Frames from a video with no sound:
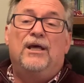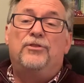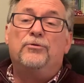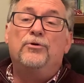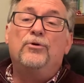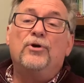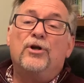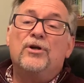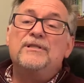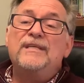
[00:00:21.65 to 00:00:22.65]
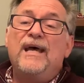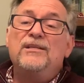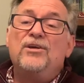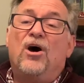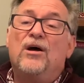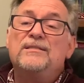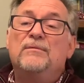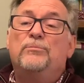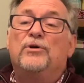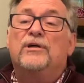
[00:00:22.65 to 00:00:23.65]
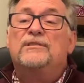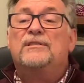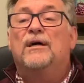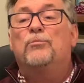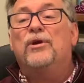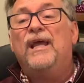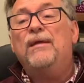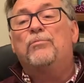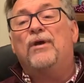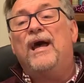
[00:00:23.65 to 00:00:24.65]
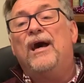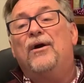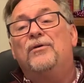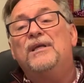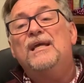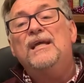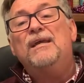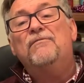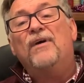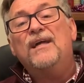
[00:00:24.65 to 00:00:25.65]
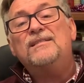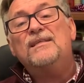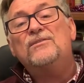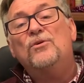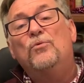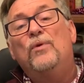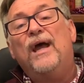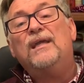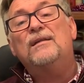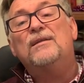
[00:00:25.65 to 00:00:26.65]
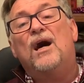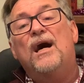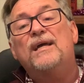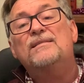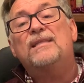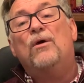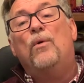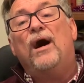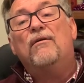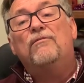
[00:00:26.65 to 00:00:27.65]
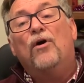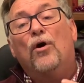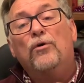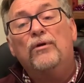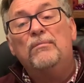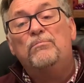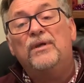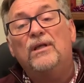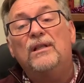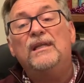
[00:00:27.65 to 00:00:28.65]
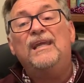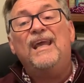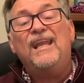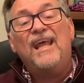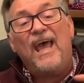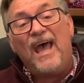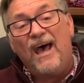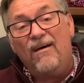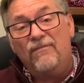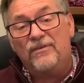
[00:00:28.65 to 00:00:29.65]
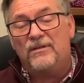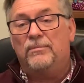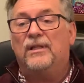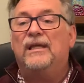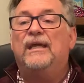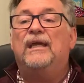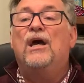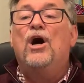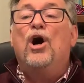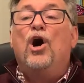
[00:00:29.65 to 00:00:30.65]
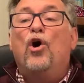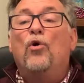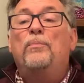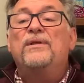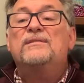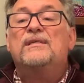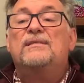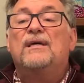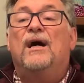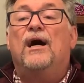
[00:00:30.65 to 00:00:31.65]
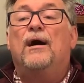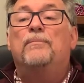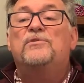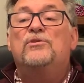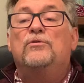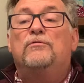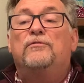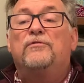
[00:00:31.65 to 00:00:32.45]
Through her TED Talks and books, Brené Brown invites us to recognize that while vulnerability inevitably opens us up to